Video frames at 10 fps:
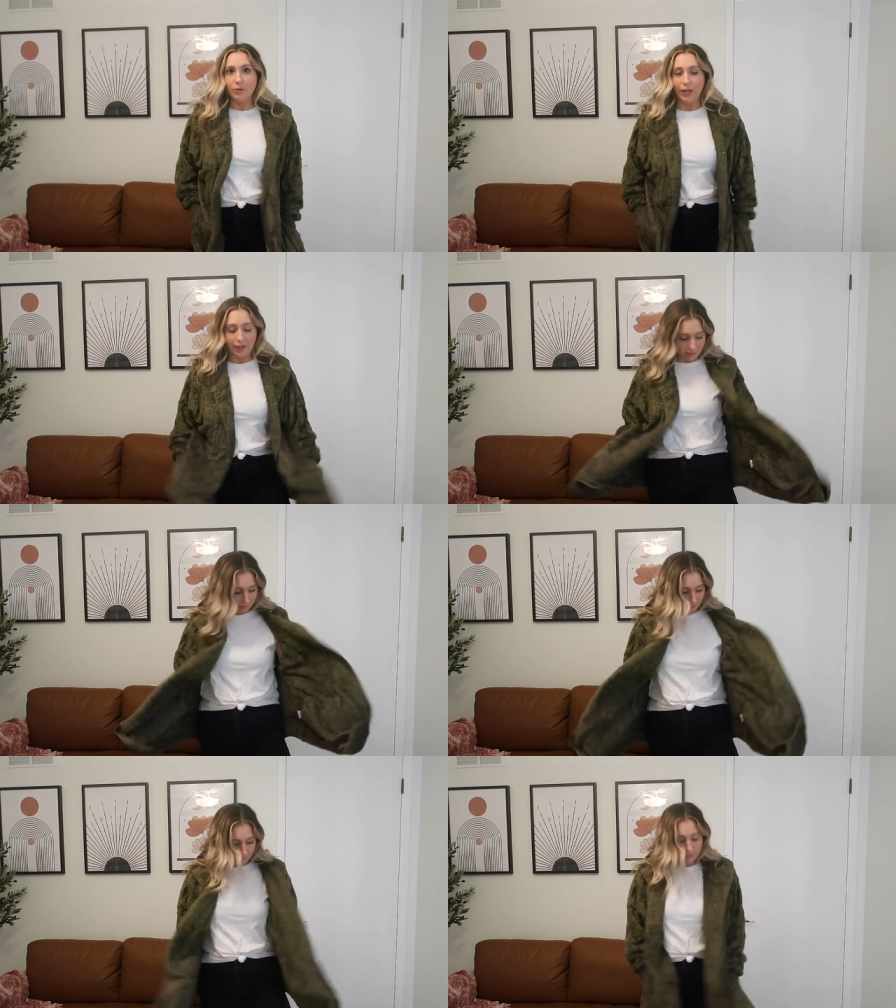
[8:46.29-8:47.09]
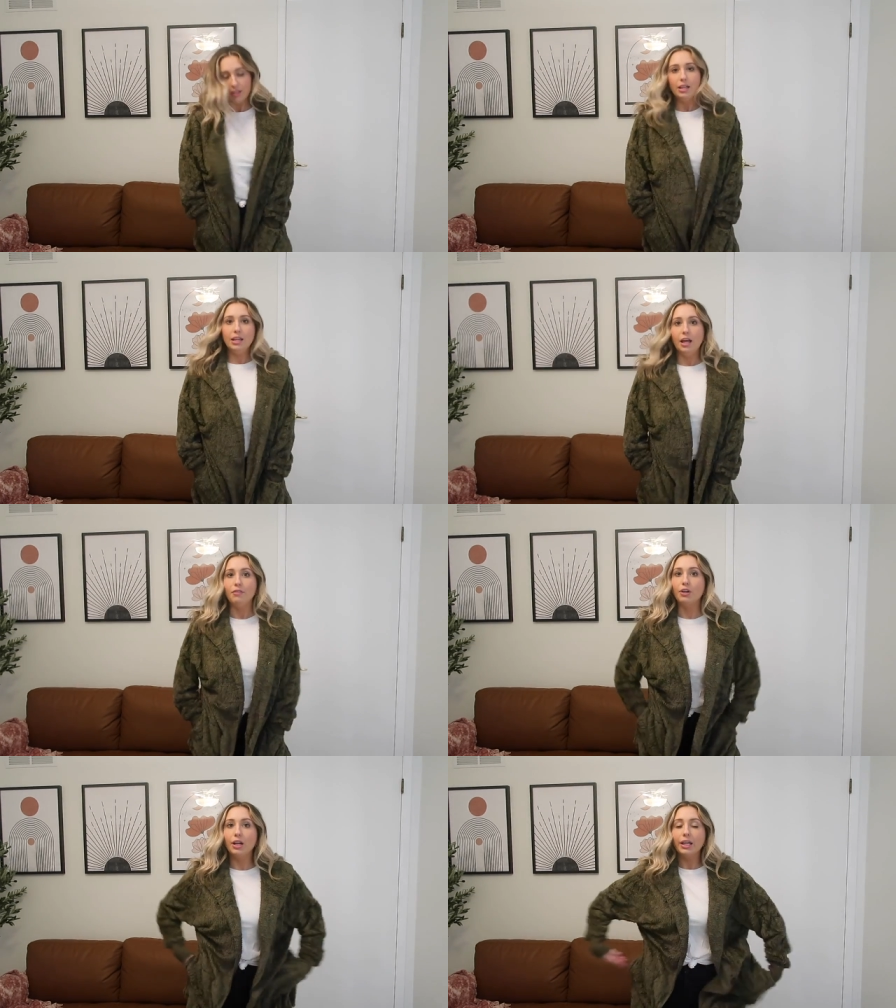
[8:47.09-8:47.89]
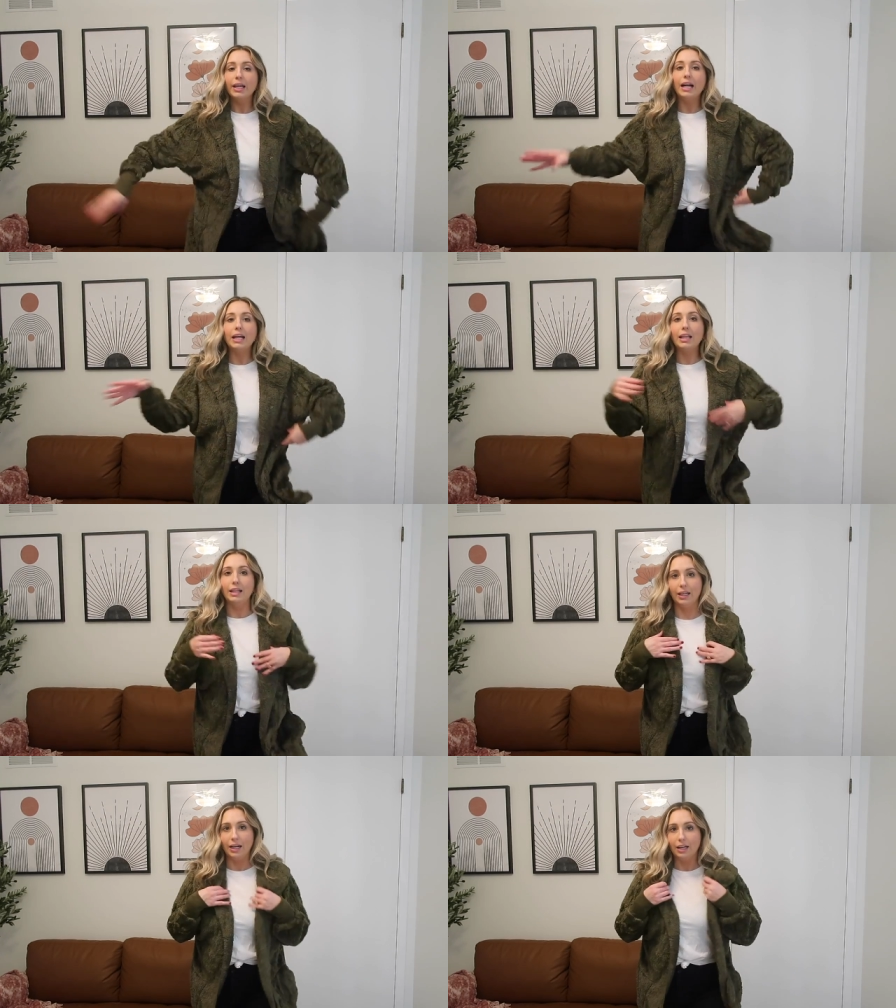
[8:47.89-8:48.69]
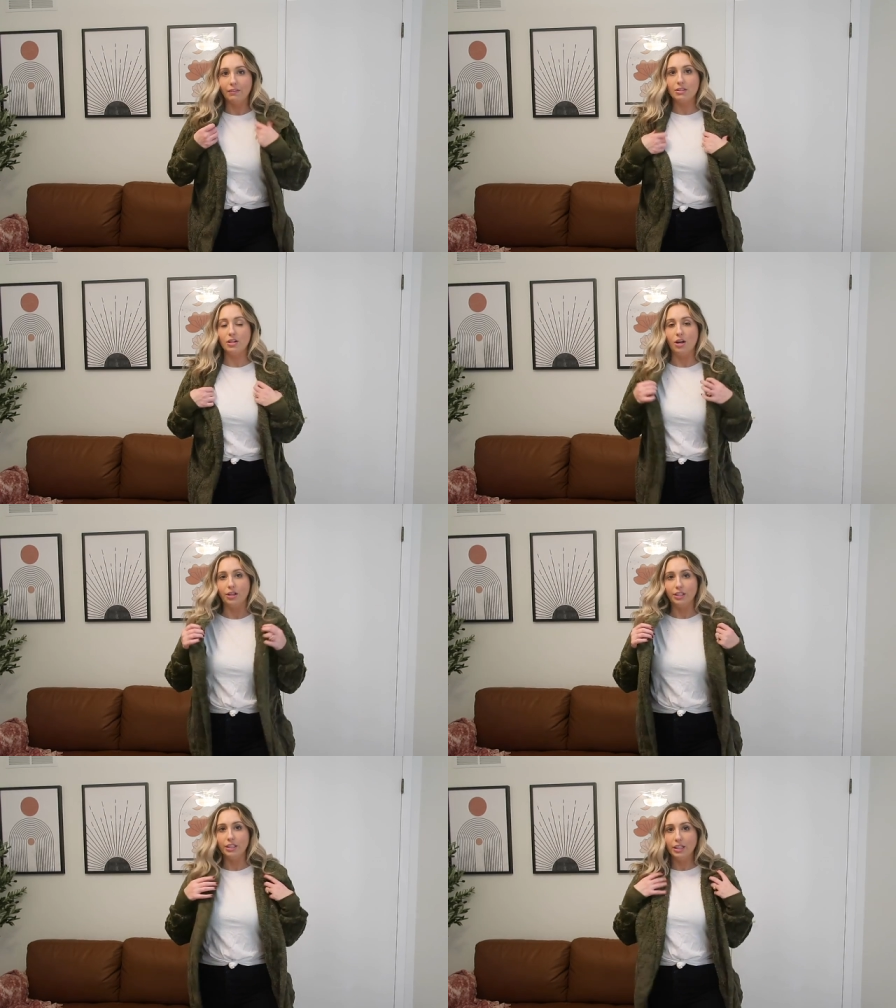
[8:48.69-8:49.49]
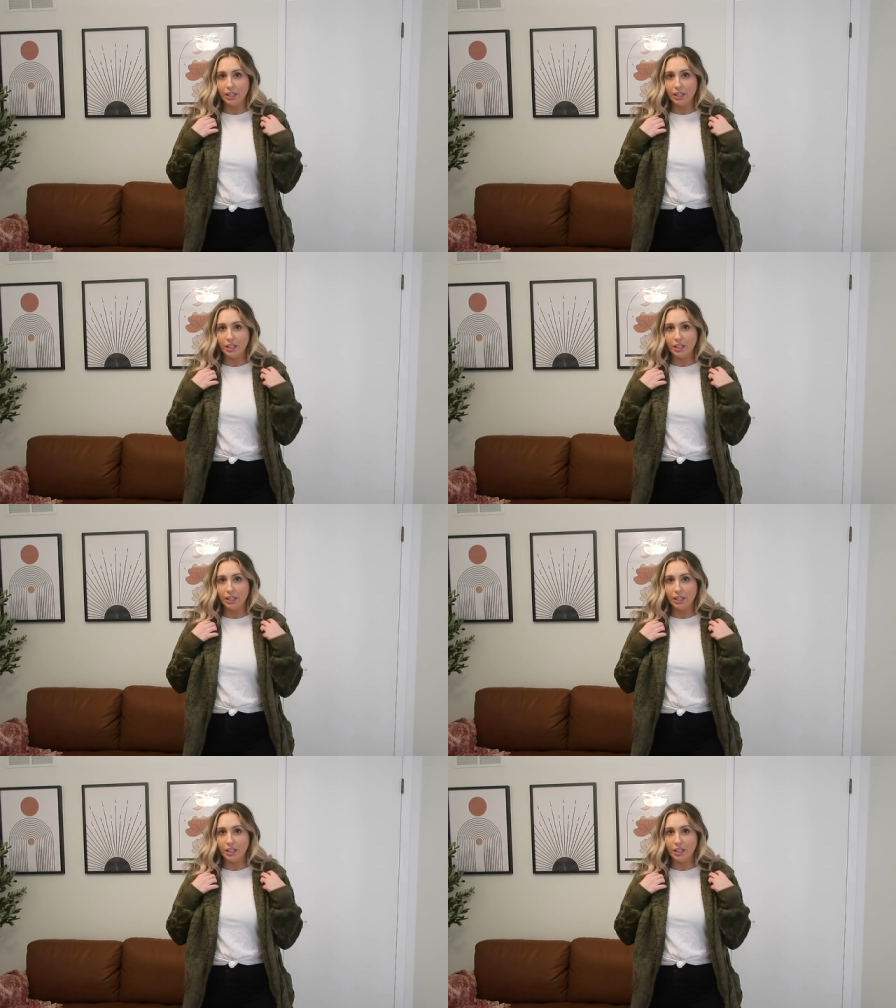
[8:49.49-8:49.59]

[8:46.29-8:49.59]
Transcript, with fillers: Okay, if you're gonna get anything out of this haul, you